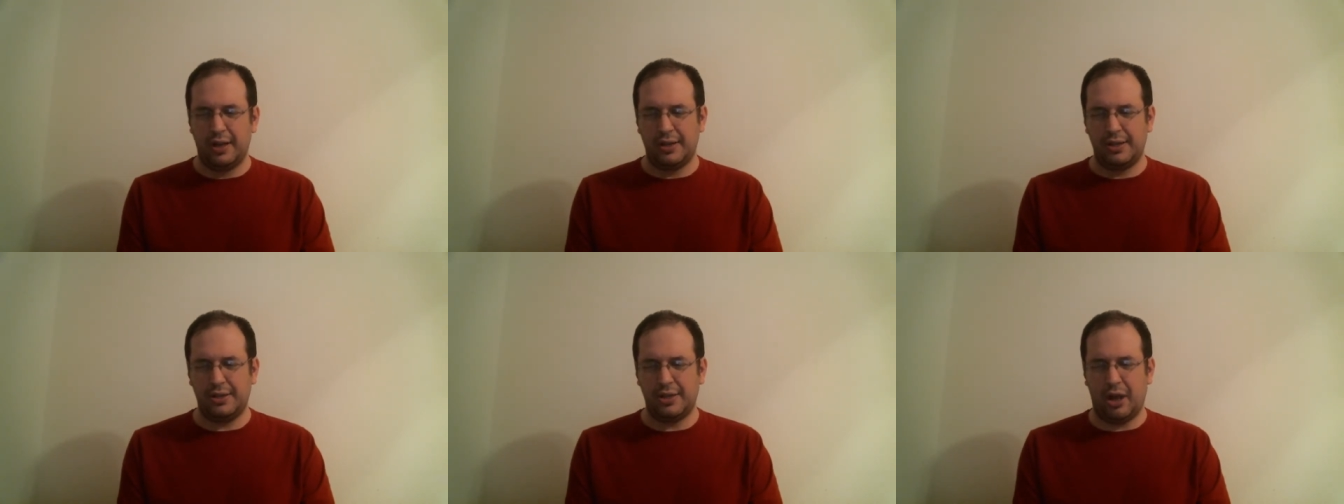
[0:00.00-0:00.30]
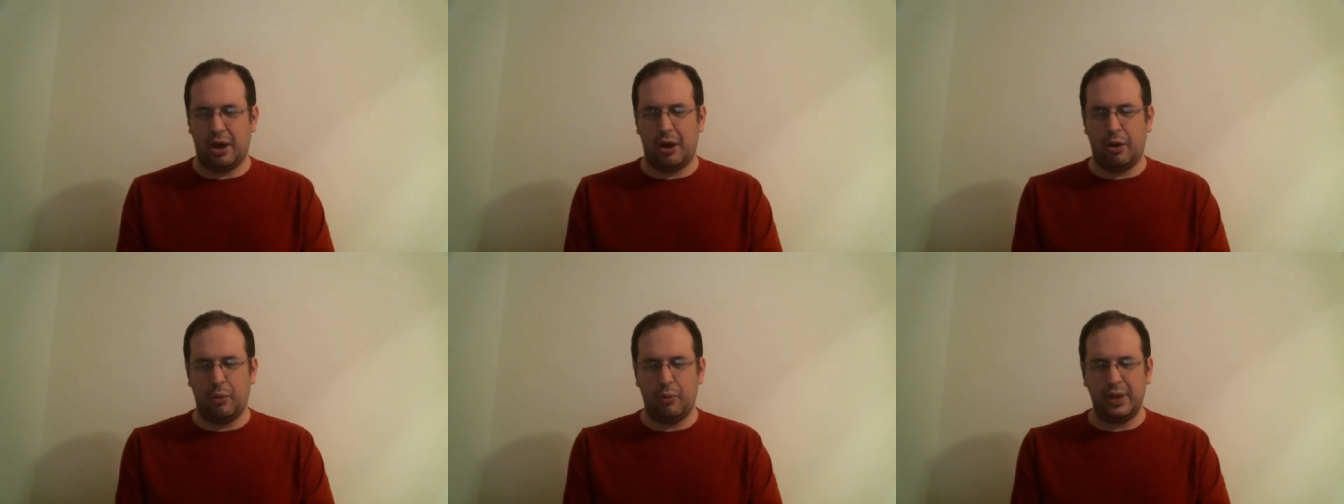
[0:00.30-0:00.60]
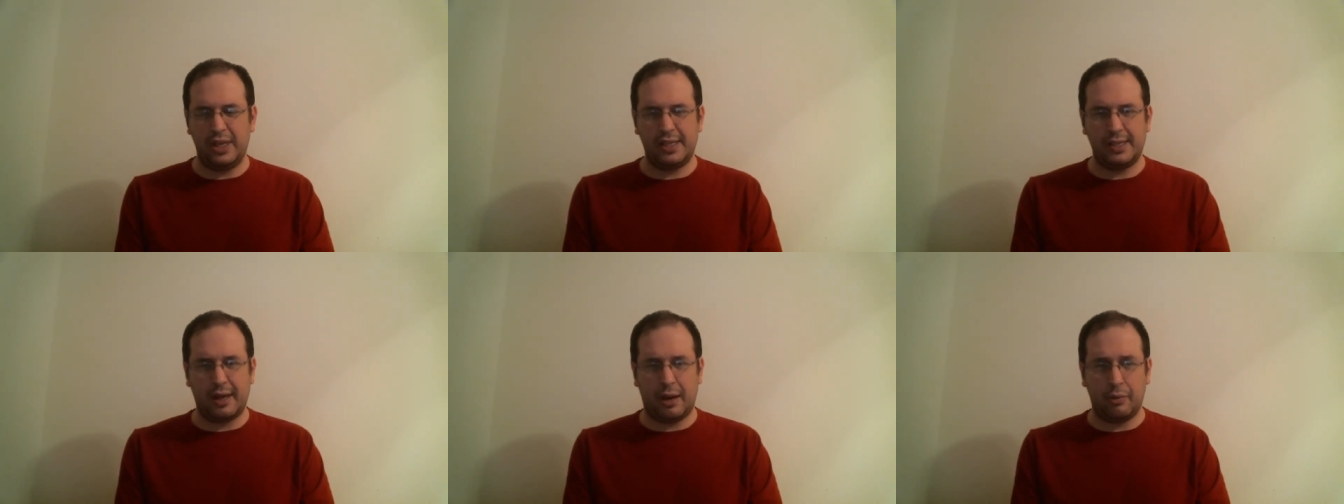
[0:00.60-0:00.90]
So
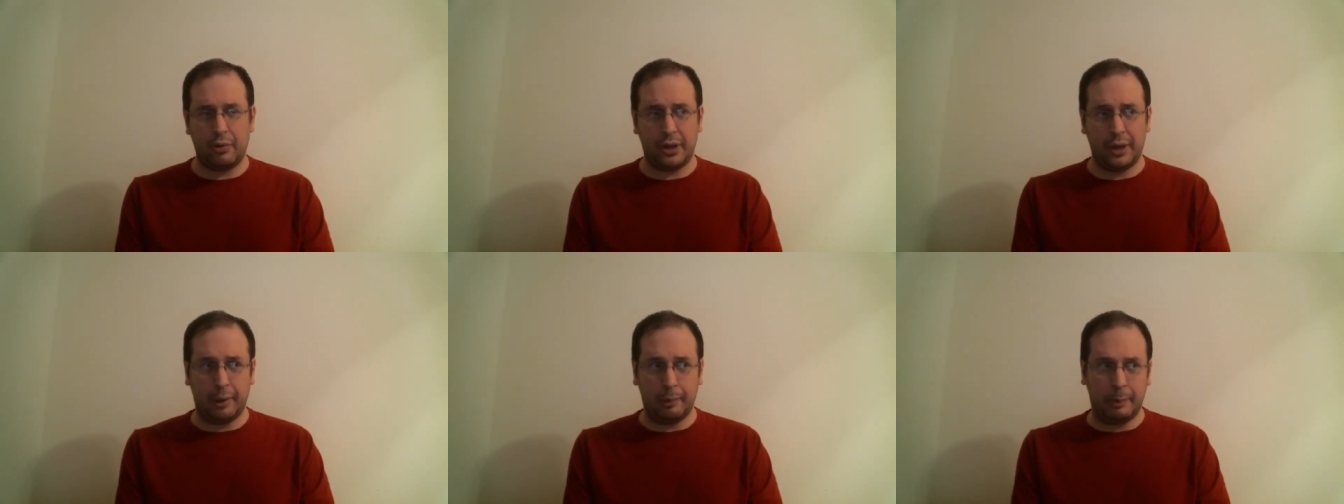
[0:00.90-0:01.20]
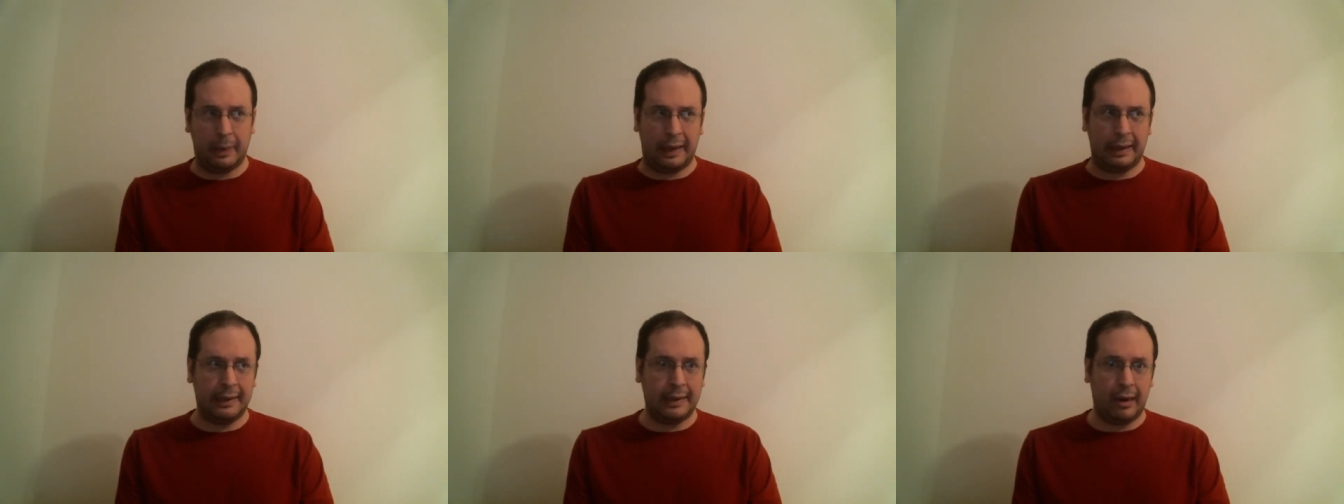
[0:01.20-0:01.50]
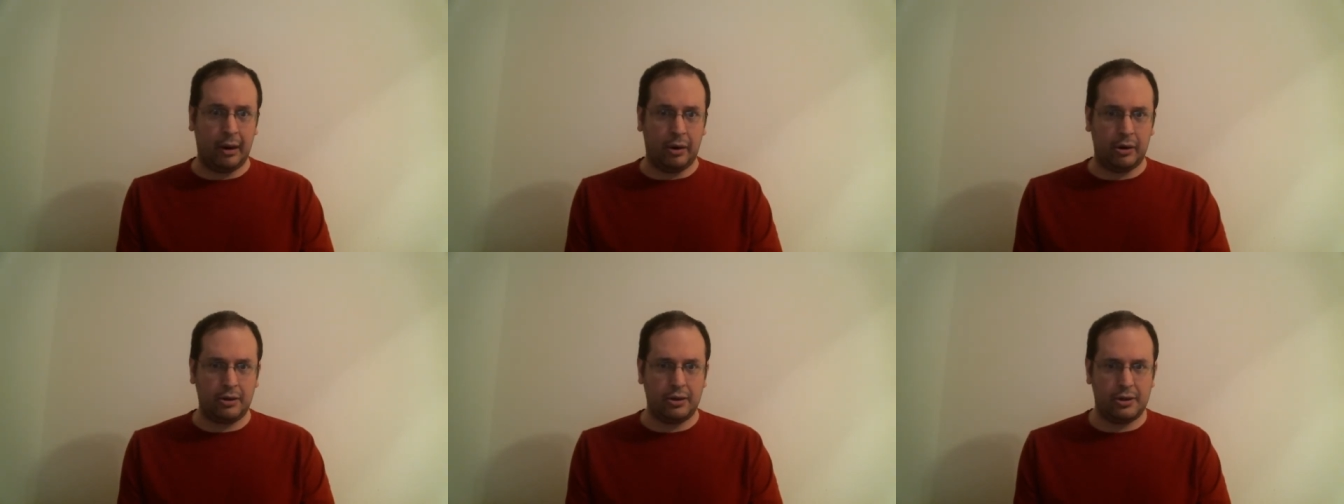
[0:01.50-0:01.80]
we start with our main
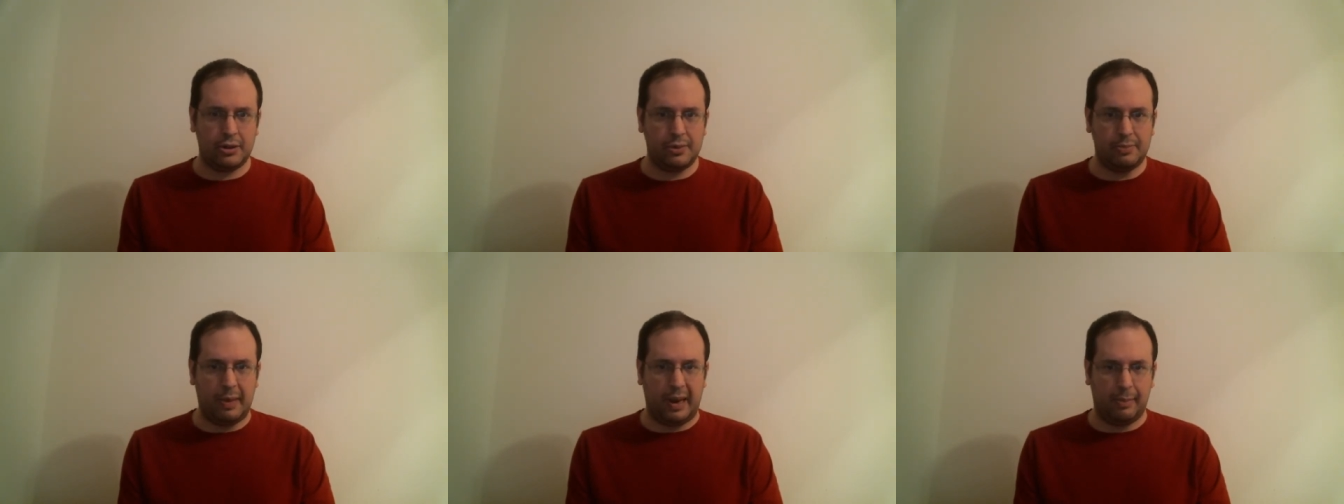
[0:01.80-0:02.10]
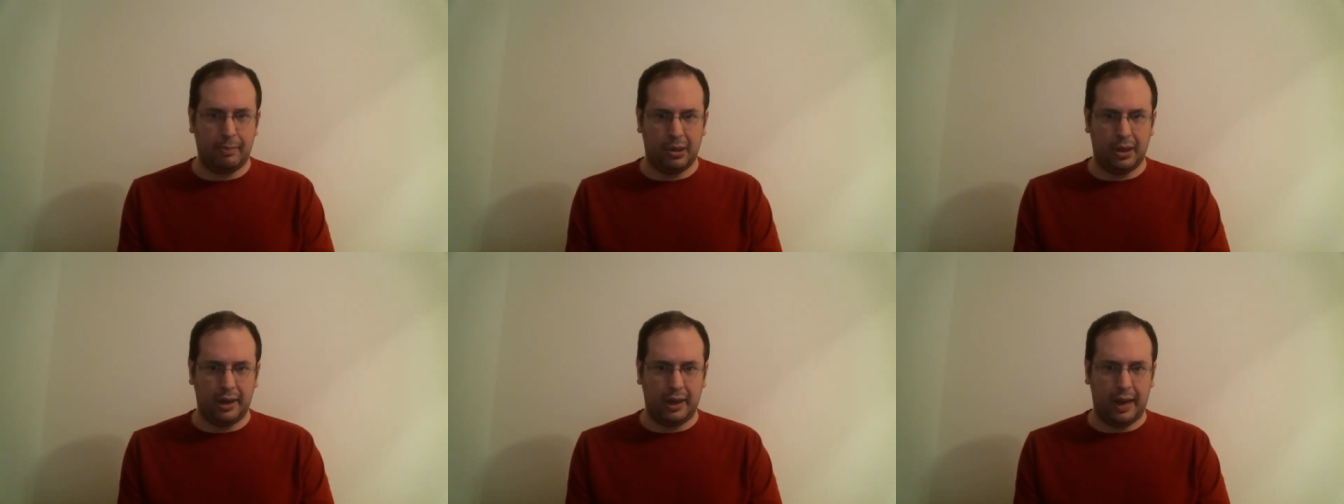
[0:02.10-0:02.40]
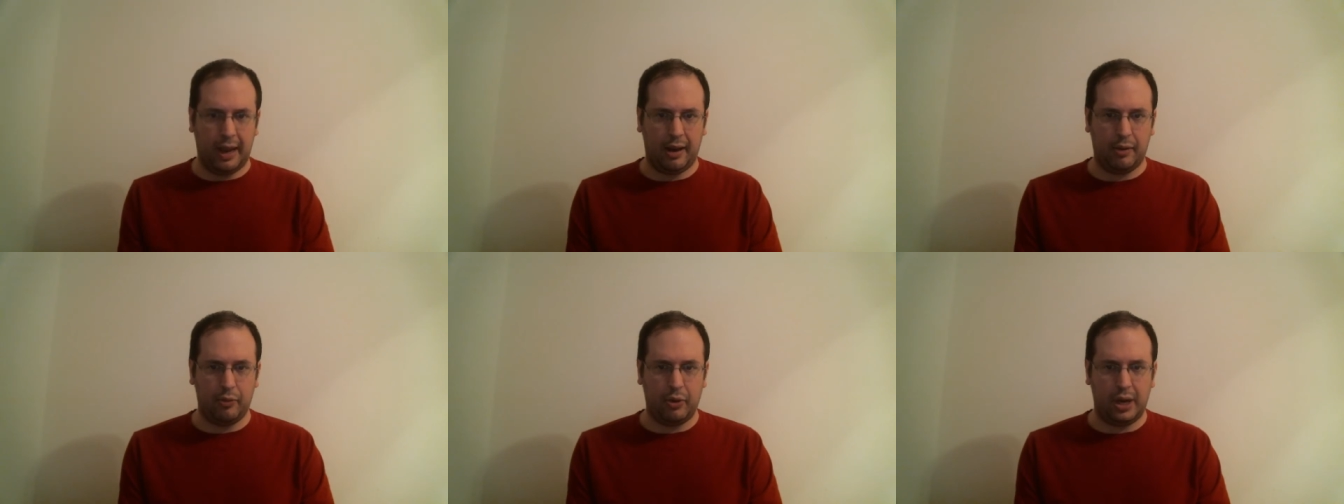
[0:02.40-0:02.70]
characters, Mabel
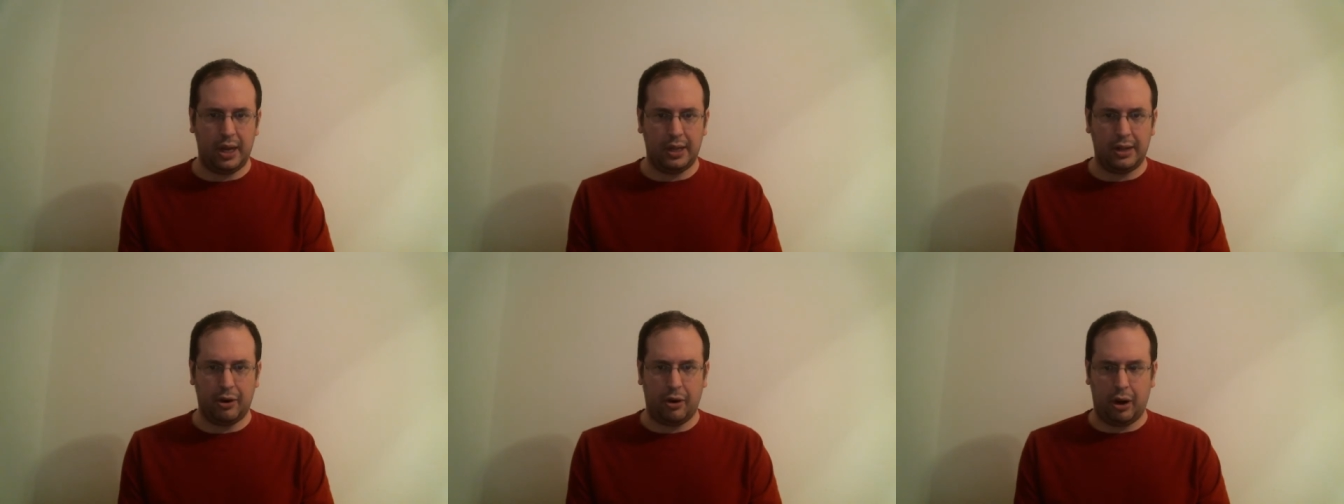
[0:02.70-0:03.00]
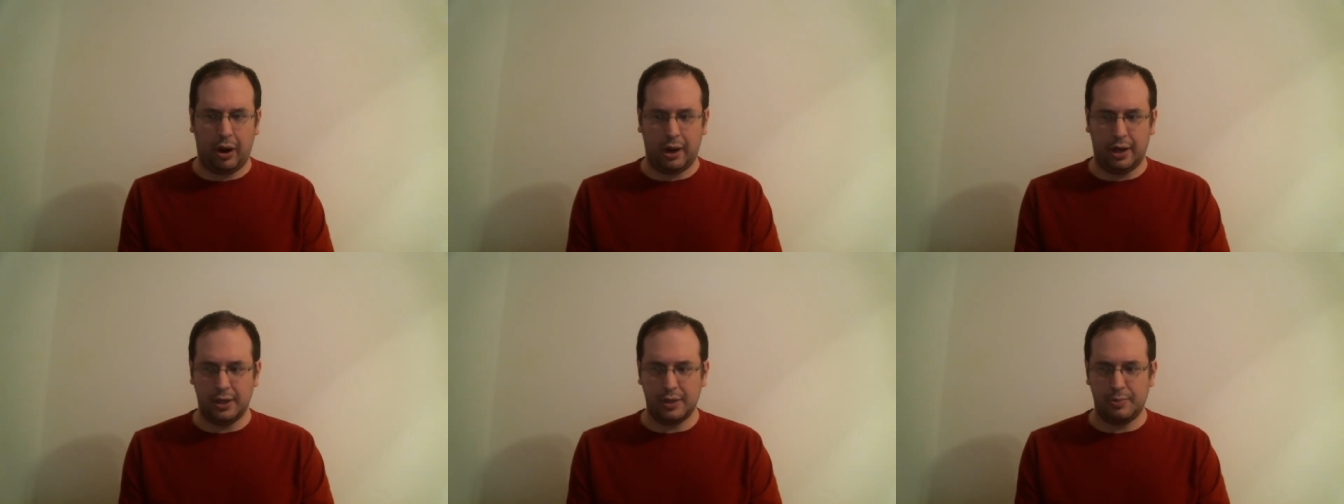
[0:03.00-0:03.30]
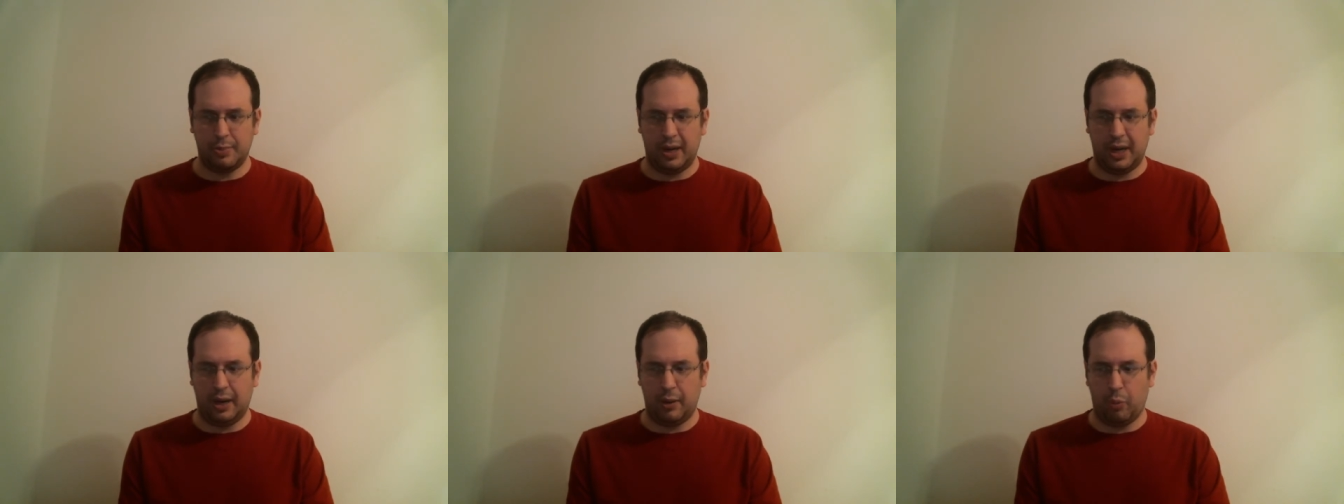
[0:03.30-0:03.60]
and Henry, and they're a
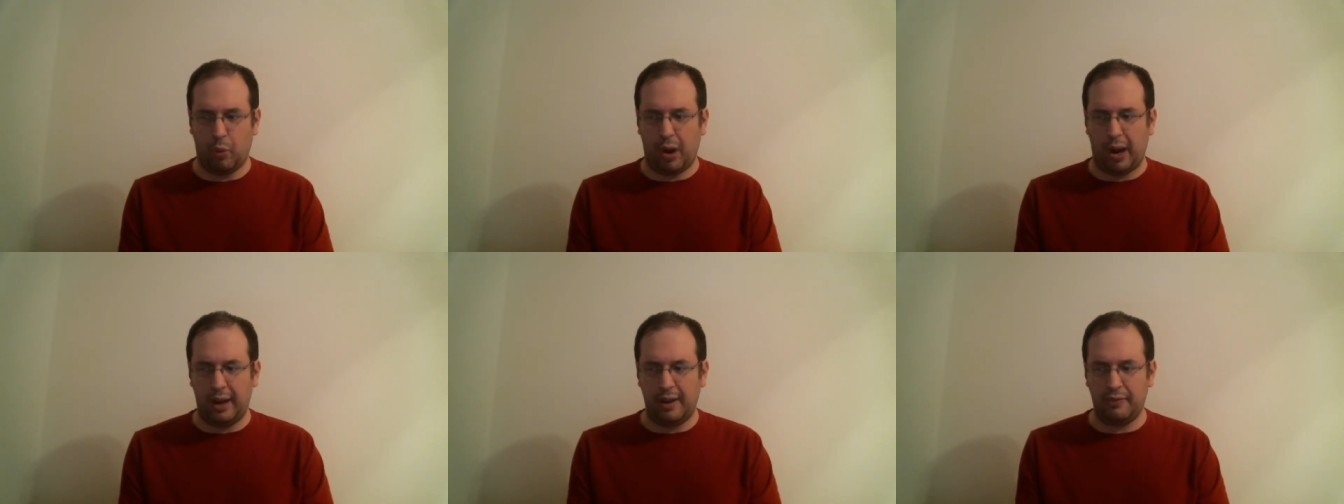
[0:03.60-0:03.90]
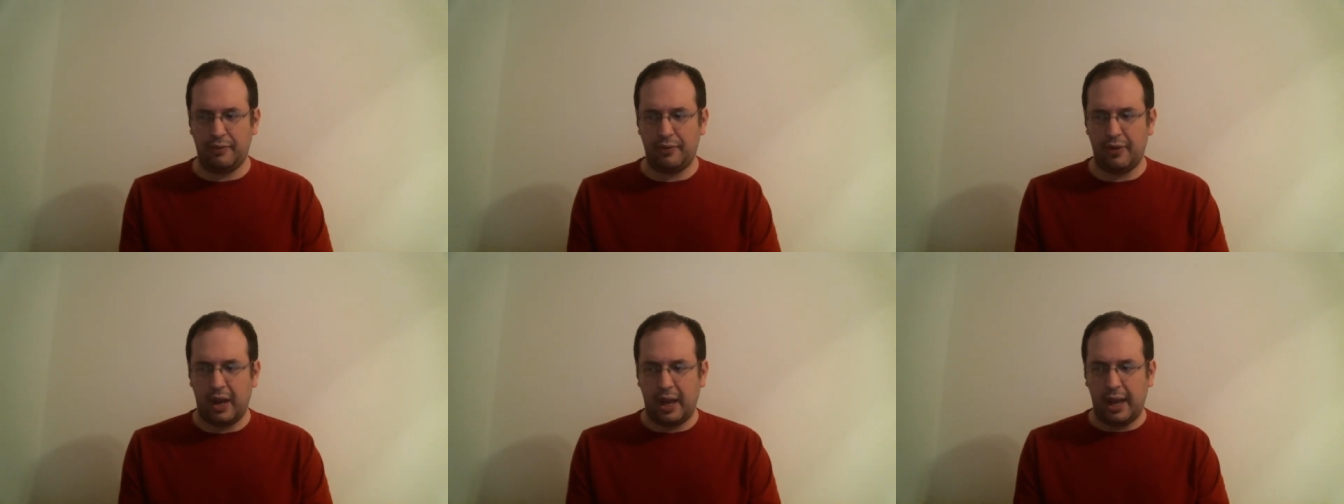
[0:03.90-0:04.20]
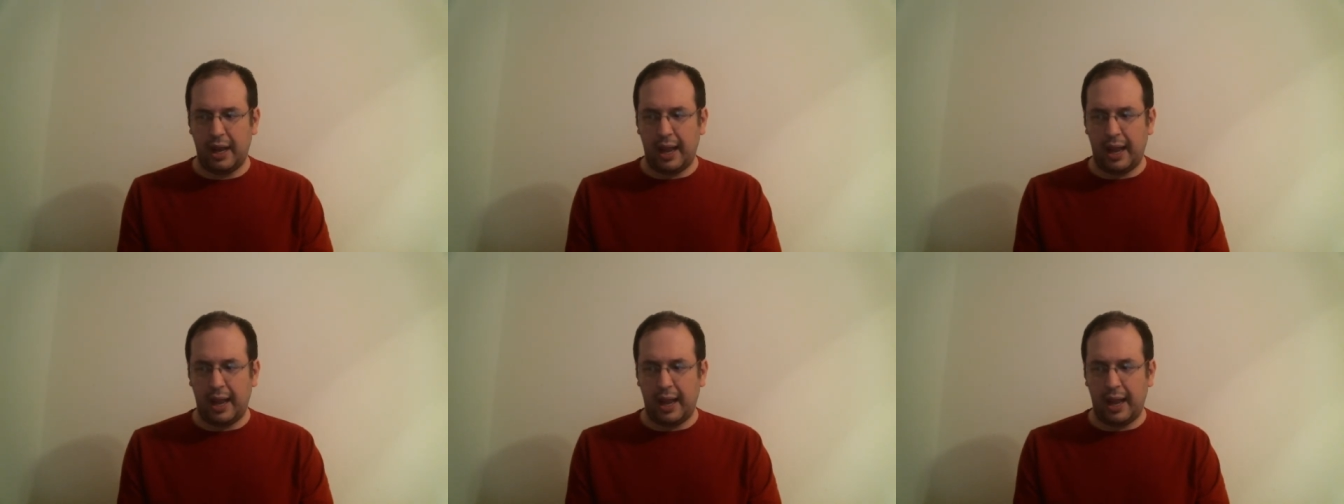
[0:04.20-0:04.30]
husband and wife,